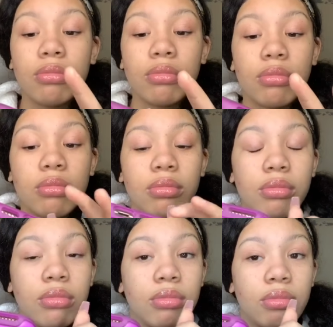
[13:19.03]

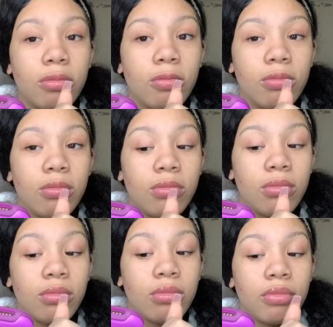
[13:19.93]

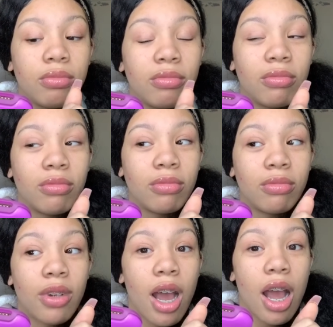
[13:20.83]

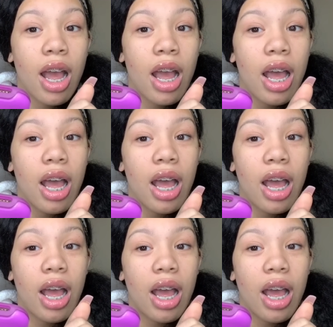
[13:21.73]

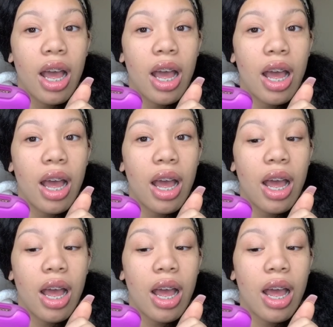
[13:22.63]

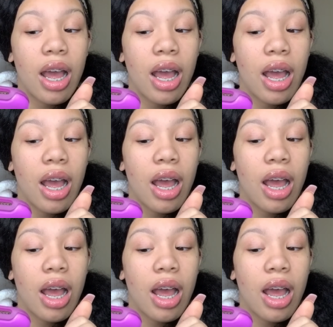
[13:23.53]
No one is speaking in this clip.